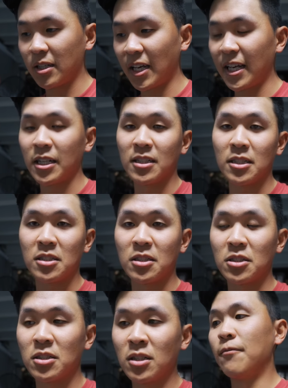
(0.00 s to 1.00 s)
gaining
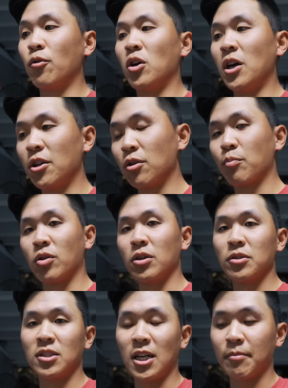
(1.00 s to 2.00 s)
distance for other
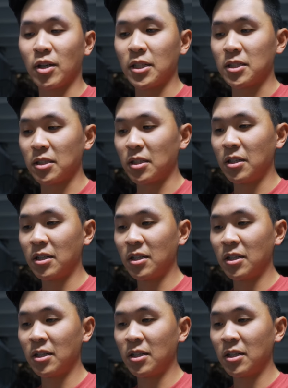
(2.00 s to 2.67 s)
pros, not Bryson,